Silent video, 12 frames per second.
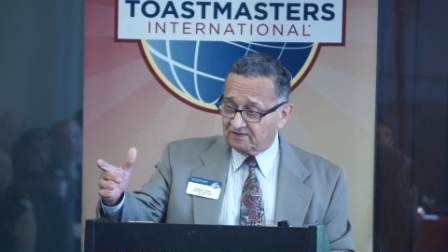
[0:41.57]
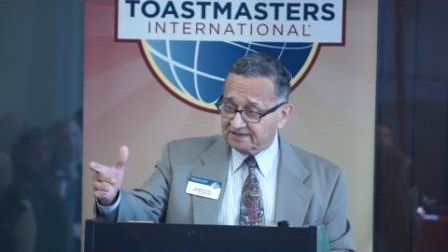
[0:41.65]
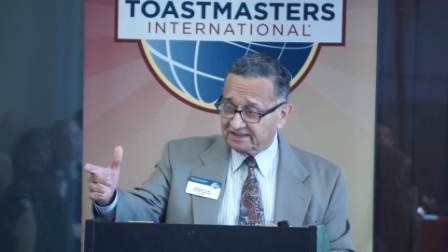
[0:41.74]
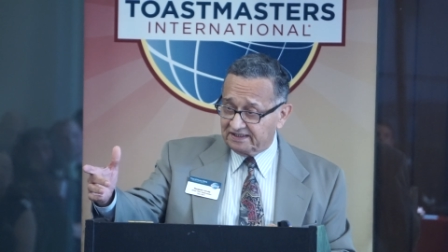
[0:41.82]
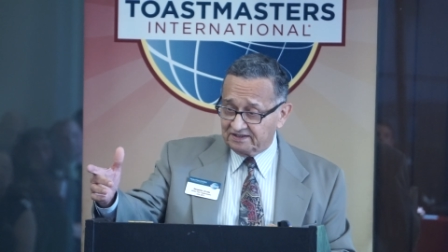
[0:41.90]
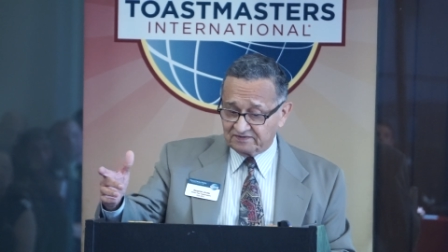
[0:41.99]
I
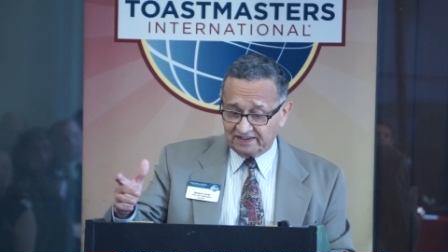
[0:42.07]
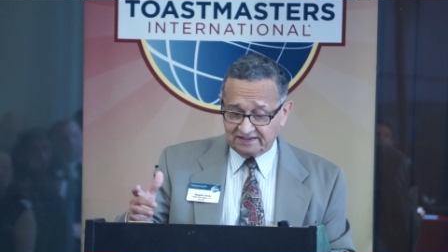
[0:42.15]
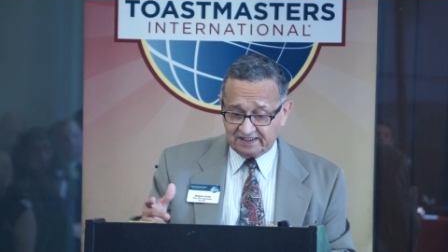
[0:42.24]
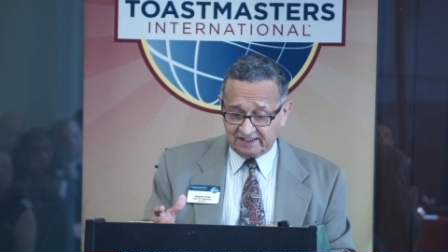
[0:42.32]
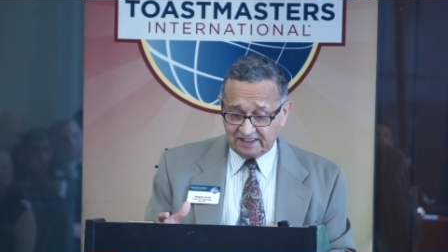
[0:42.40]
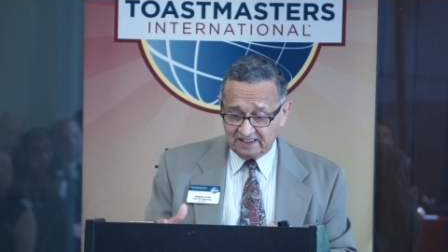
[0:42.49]
was sitting
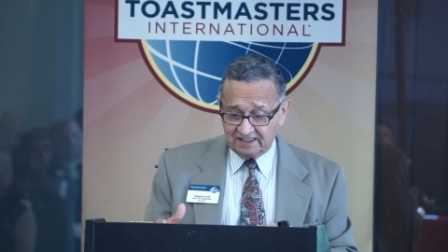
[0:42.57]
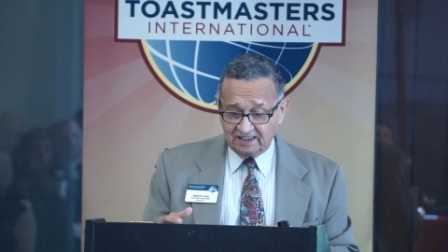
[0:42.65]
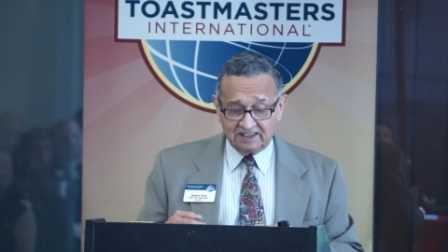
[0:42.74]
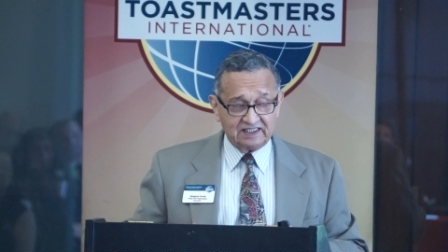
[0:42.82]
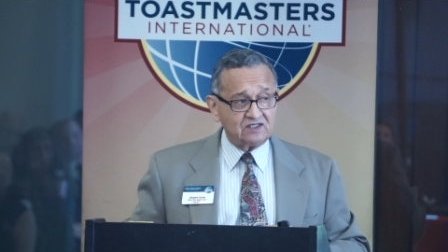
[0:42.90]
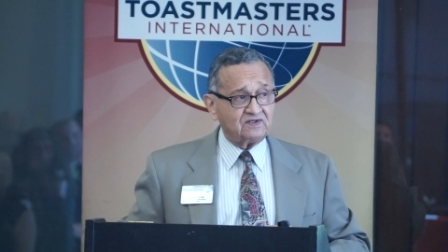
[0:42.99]
right there,
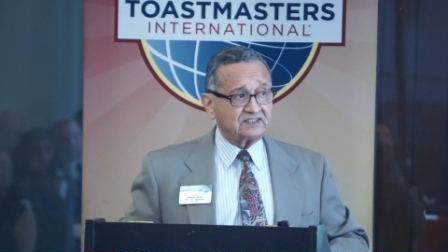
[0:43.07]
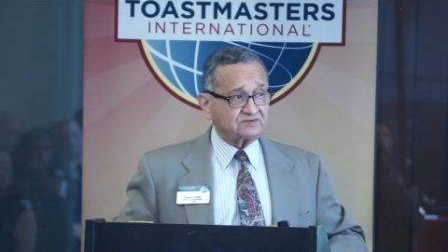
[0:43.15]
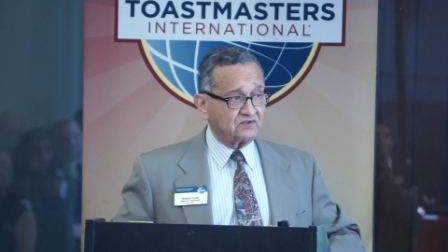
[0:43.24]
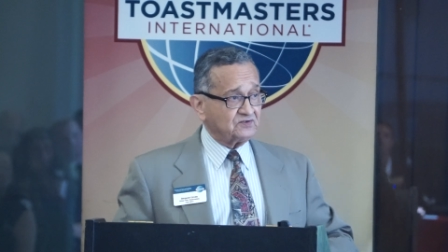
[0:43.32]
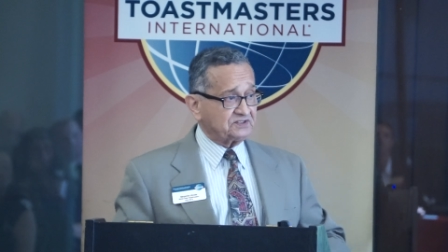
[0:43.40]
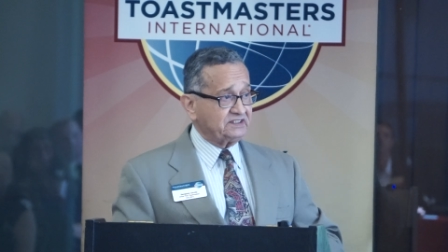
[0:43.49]
and I
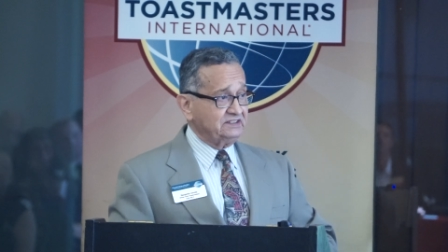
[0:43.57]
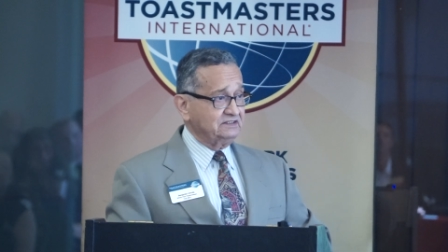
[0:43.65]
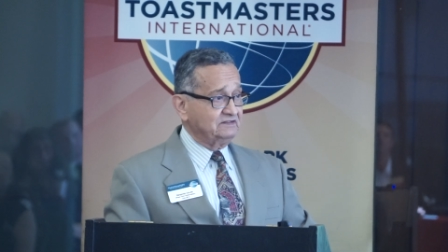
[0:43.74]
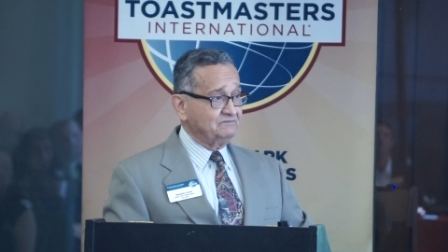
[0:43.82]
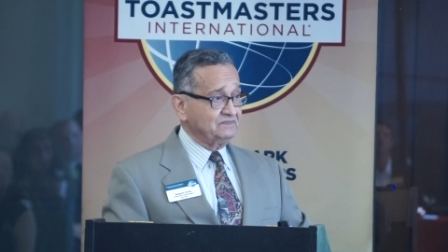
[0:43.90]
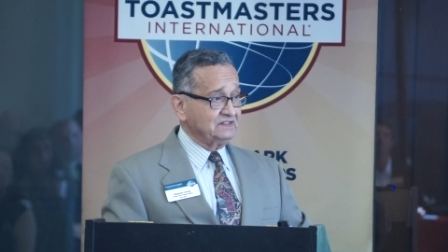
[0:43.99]
was
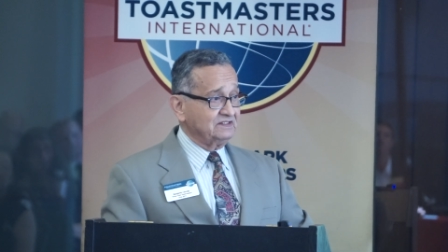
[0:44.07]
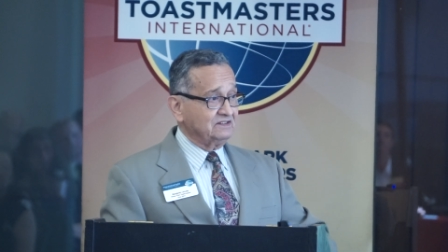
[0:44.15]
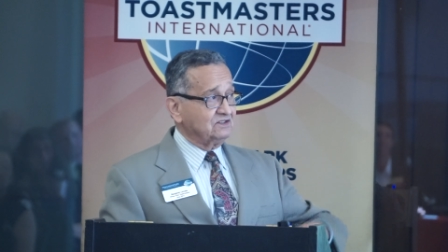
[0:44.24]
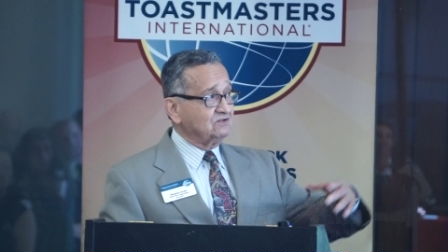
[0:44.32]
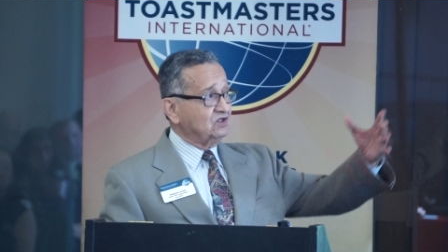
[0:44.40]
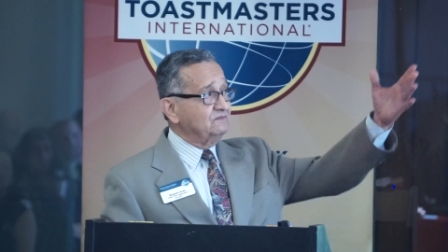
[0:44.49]
roasting,
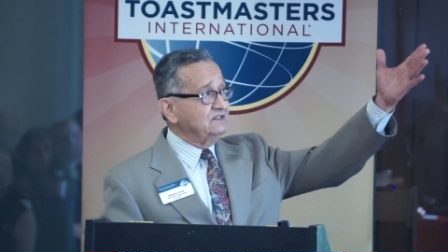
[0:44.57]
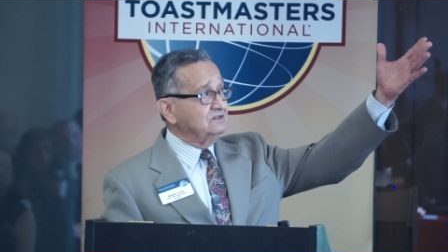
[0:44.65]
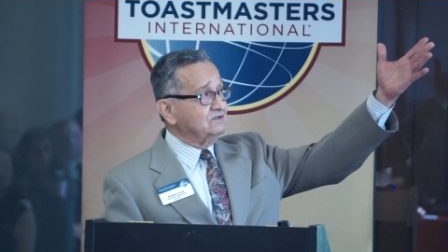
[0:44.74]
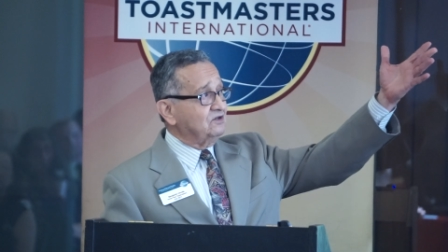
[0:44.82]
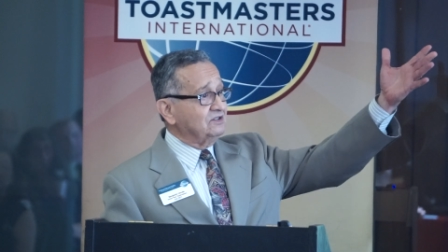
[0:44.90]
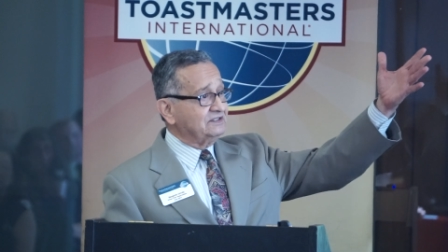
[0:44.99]

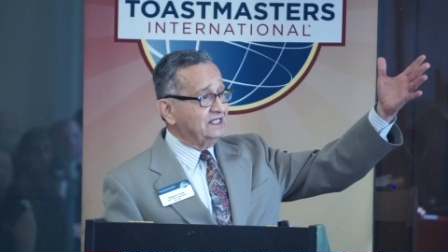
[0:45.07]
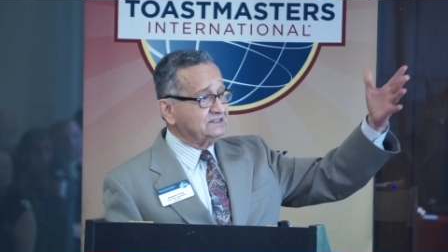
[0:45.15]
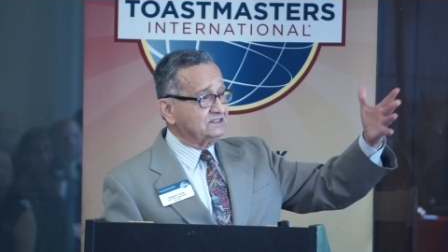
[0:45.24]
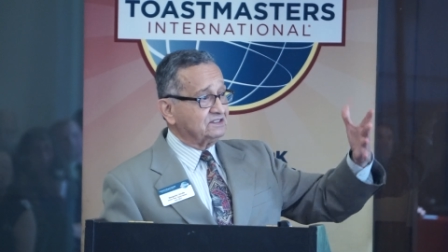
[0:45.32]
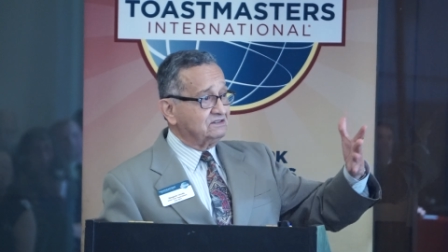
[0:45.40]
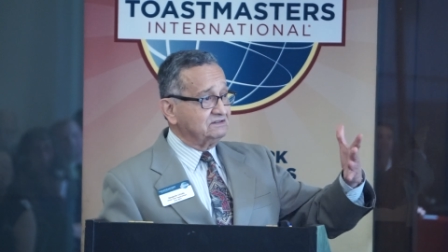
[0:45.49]
coming all
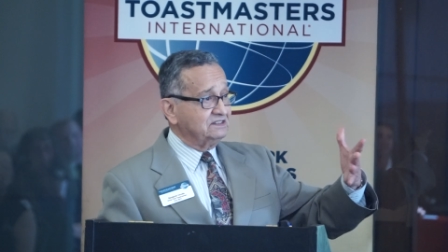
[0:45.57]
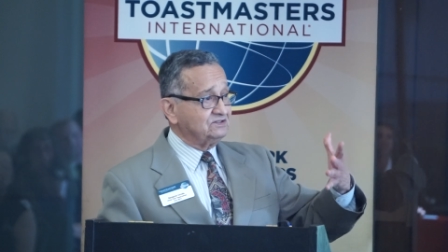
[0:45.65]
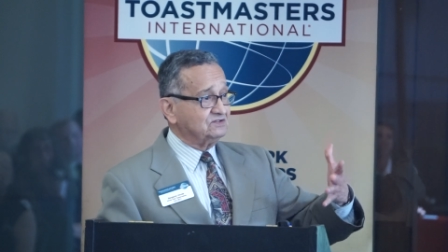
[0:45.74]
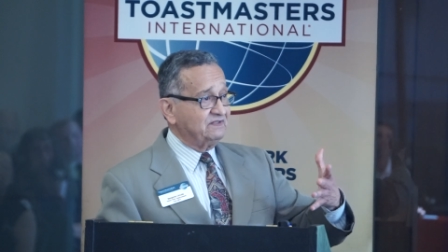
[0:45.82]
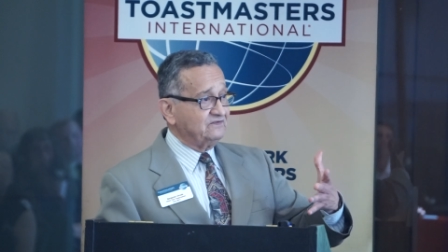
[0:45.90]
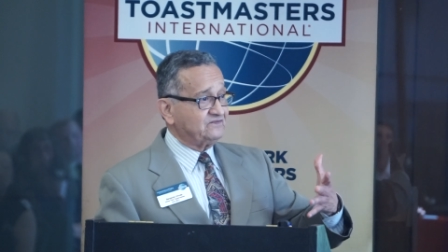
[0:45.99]
that sound
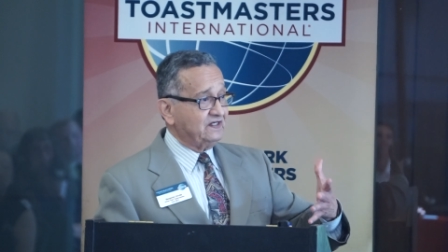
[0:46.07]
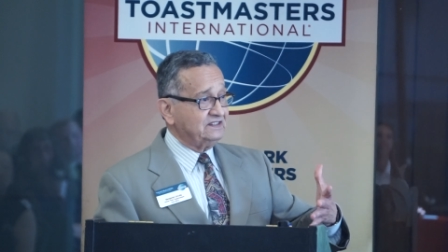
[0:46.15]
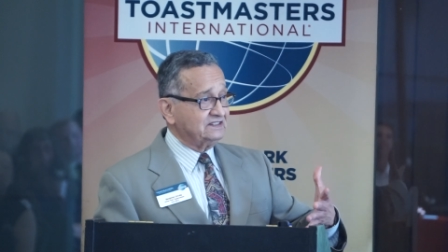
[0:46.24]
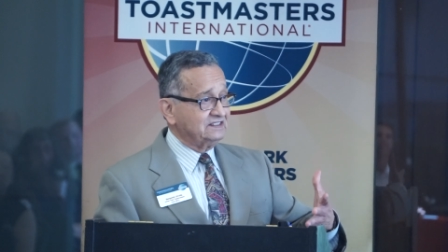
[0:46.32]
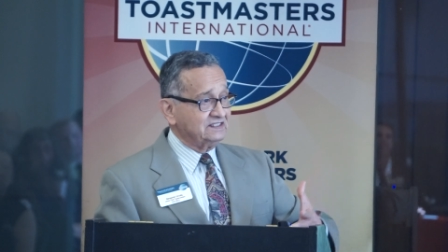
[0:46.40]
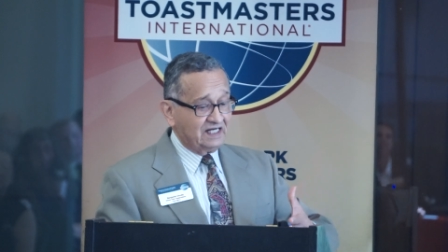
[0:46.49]
into my
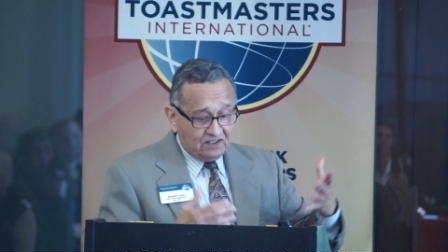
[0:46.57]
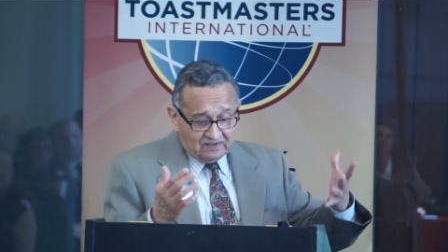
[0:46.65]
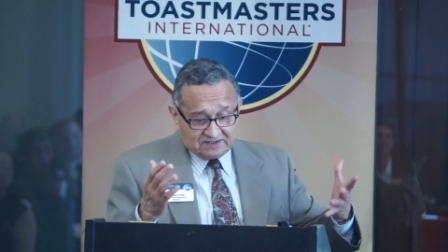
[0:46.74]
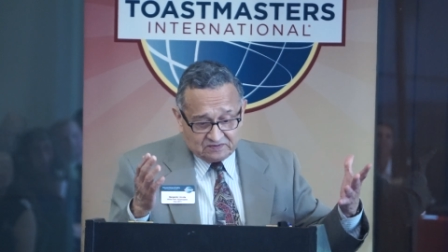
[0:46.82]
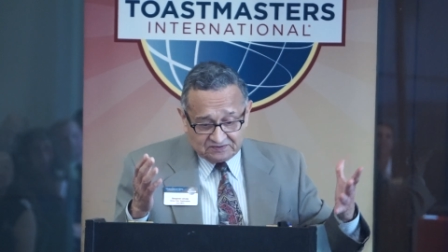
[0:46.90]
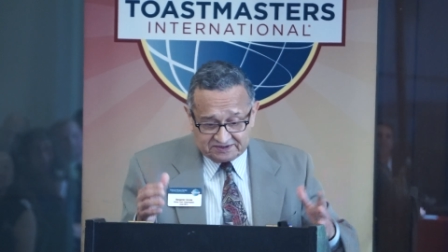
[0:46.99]
face.
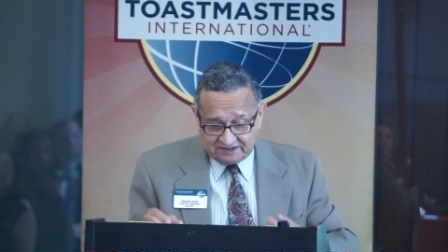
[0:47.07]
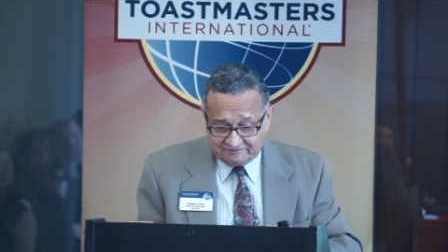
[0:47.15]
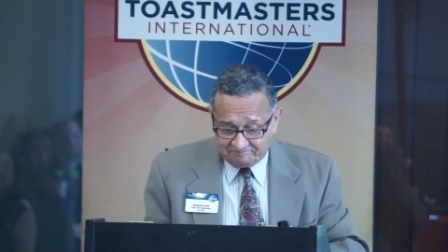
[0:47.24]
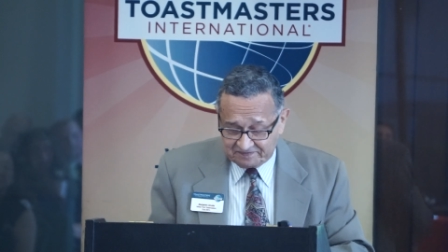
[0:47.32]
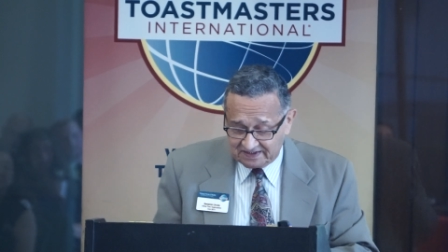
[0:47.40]
I was roasting.